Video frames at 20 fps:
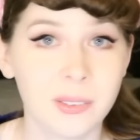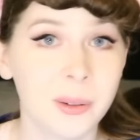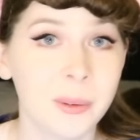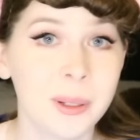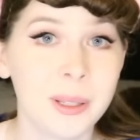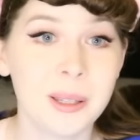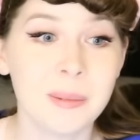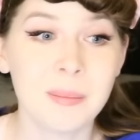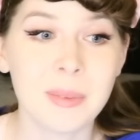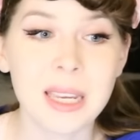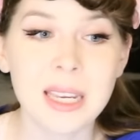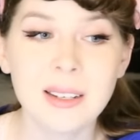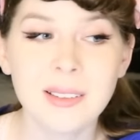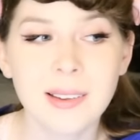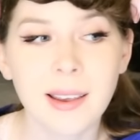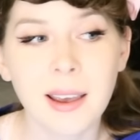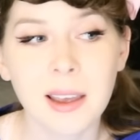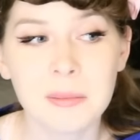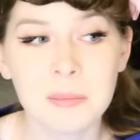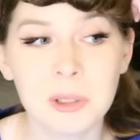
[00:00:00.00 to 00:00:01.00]
So in the
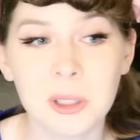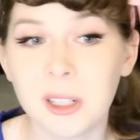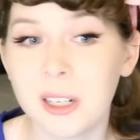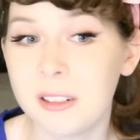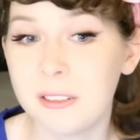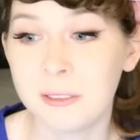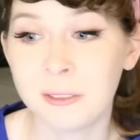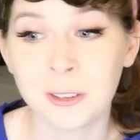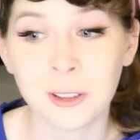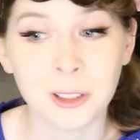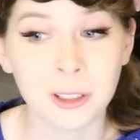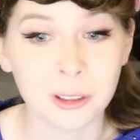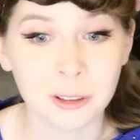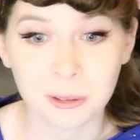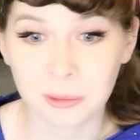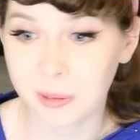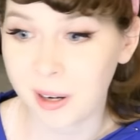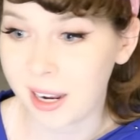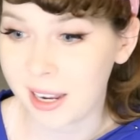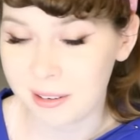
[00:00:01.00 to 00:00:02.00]
meantime, you're in for a
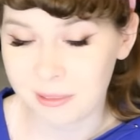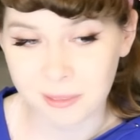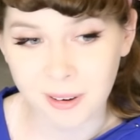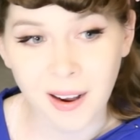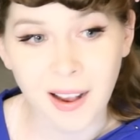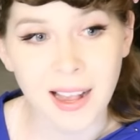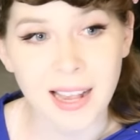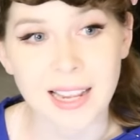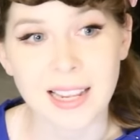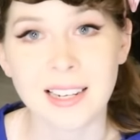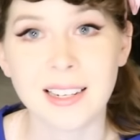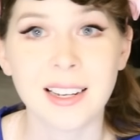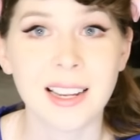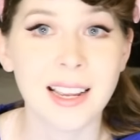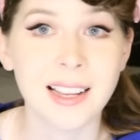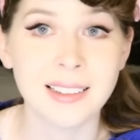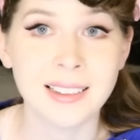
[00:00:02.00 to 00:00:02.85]
great ride."